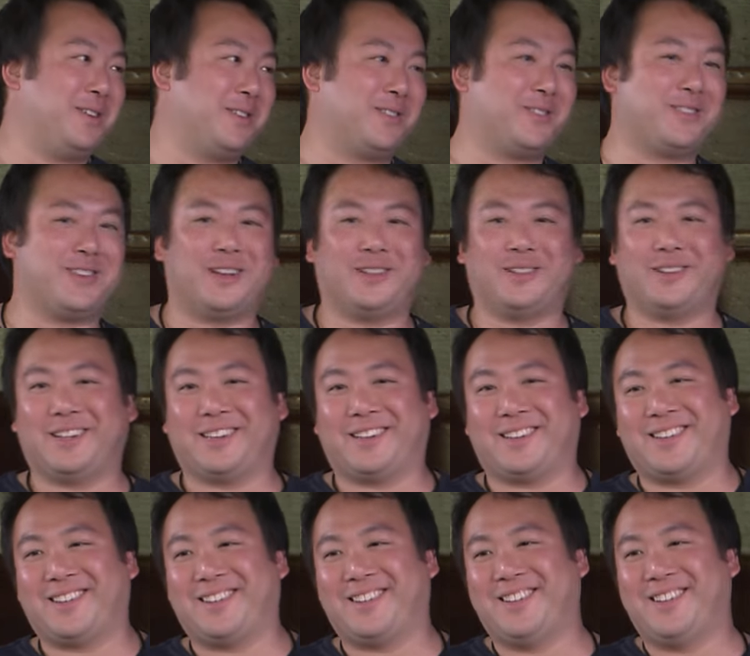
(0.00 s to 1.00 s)
it's not like,
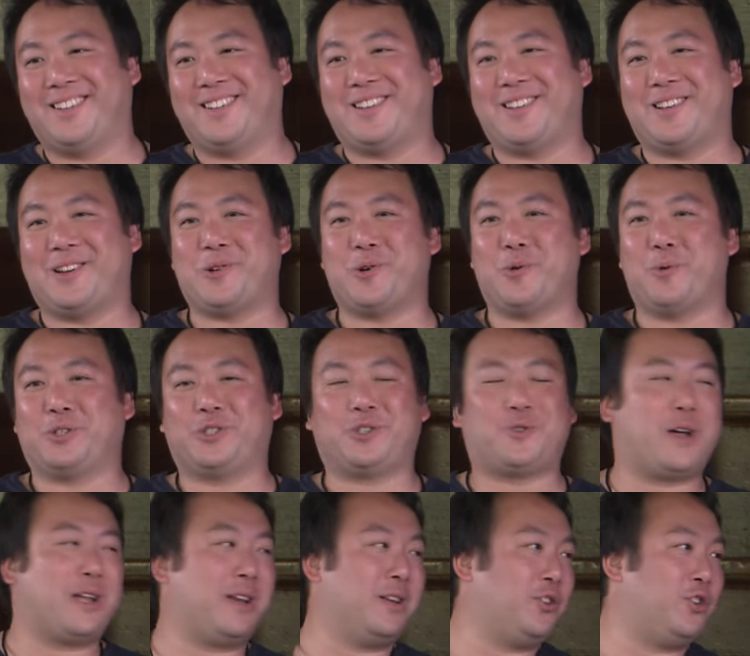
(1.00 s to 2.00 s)
I don't know what
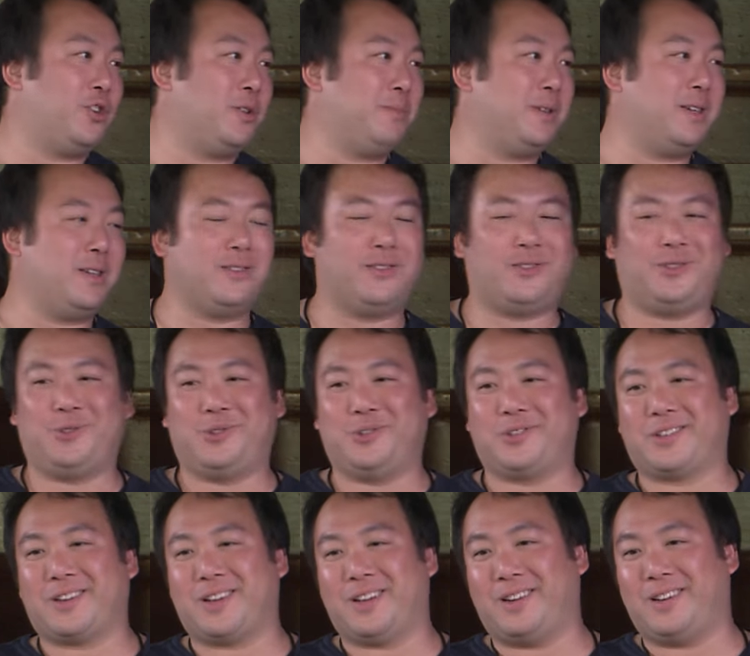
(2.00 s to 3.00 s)
strategy means. Yeah, you
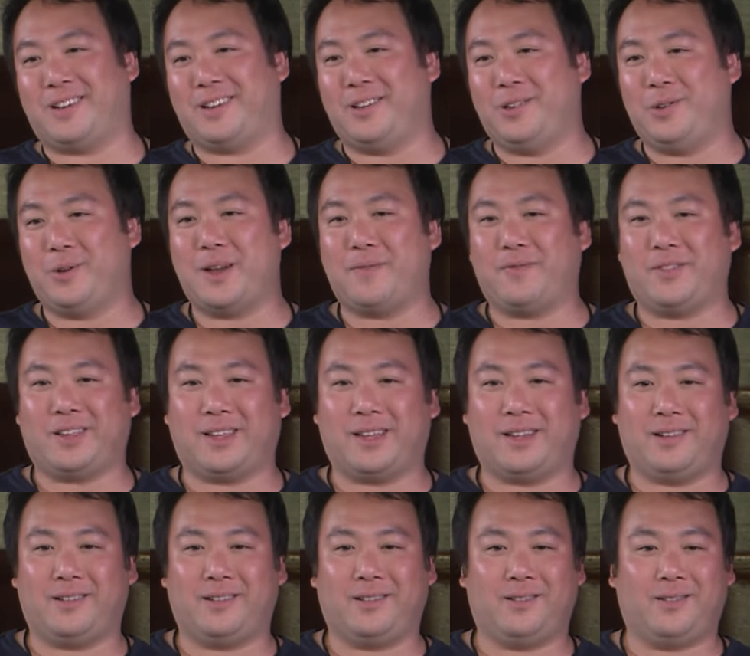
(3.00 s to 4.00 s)
just kind of, you have to
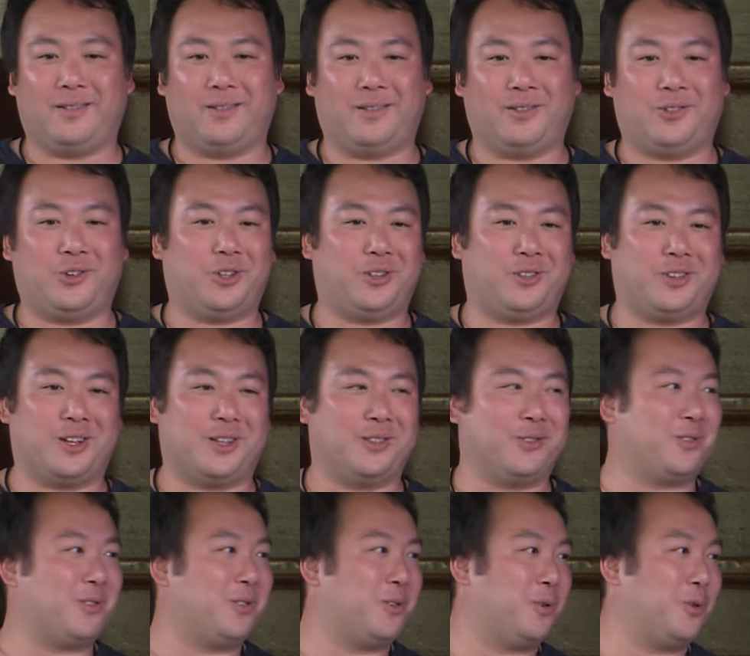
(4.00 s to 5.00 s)
get shit done.
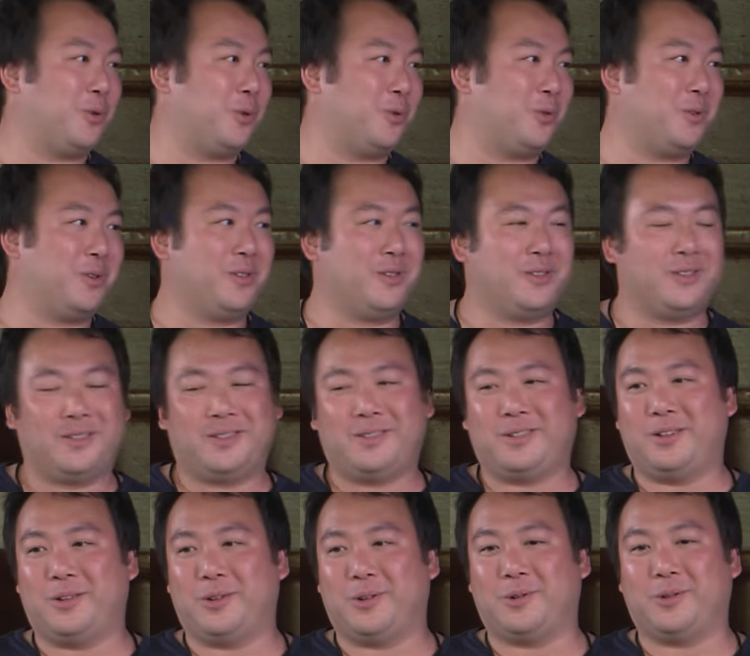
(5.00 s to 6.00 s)
So,
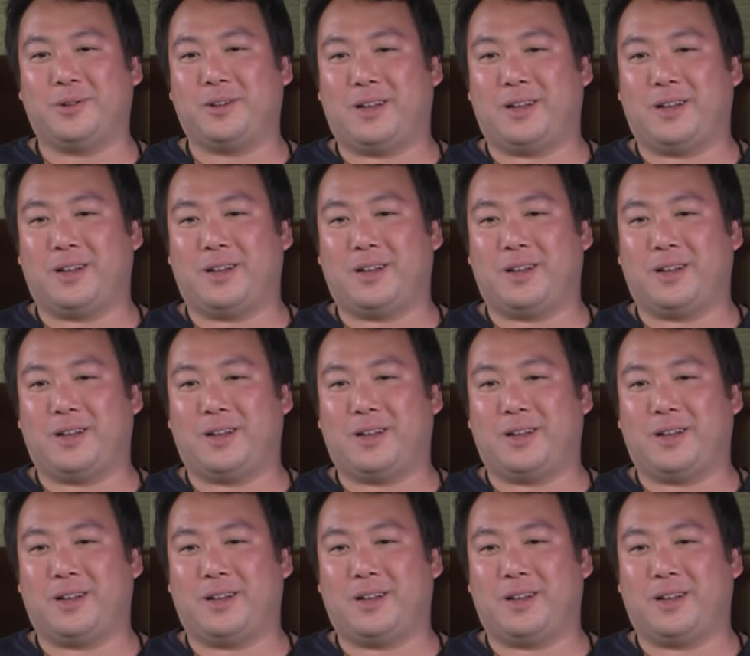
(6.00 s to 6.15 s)
you know.